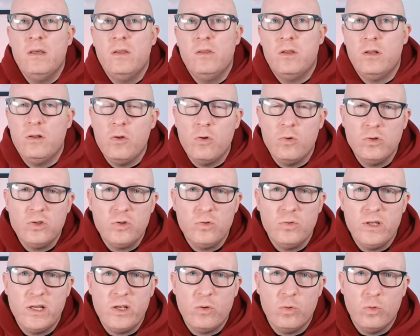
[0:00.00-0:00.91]
They'll also
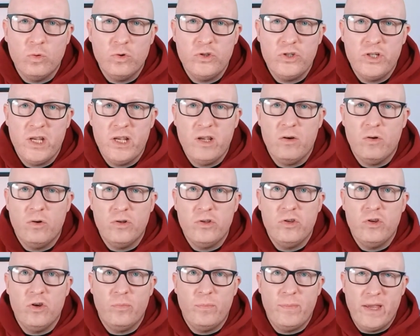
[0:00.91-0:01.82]
negotiate on
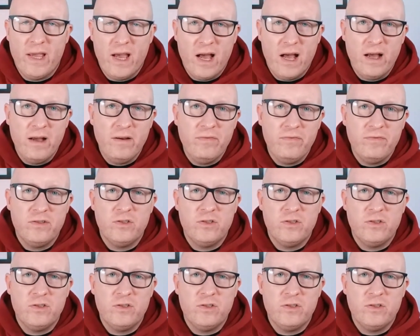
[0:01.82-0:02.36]
your behalf.